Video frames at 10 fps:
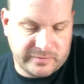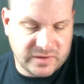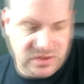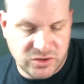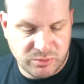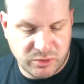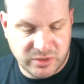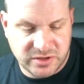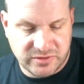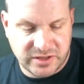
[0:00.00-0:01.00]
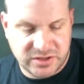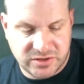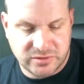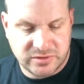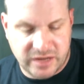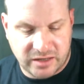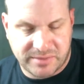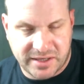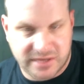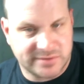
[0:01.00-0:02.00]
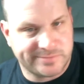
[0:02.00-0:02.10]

2 points, range 2, knockback.